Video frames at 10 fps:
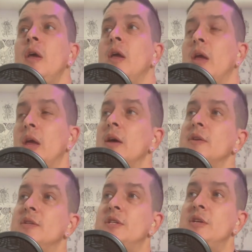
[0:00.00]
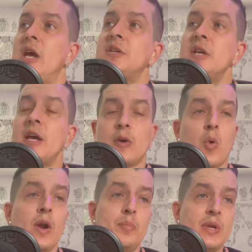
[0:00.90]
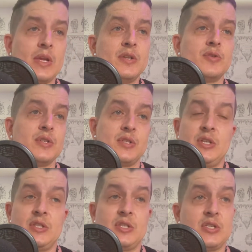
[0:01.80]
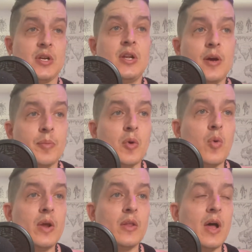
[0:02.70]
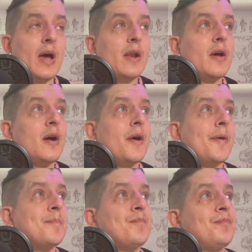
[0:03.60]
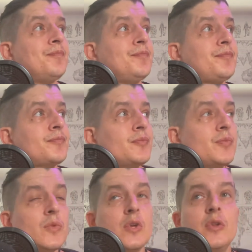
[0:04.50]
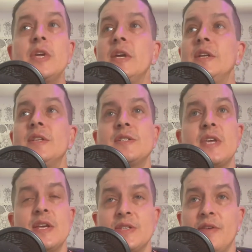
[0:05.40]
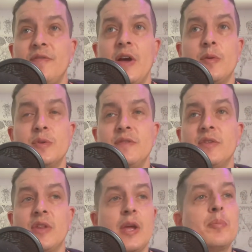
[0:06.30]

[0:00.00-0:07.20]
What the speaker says: And she actually had quite a big interest. She had studied up quite a lot. Looking into this case, I found there was even like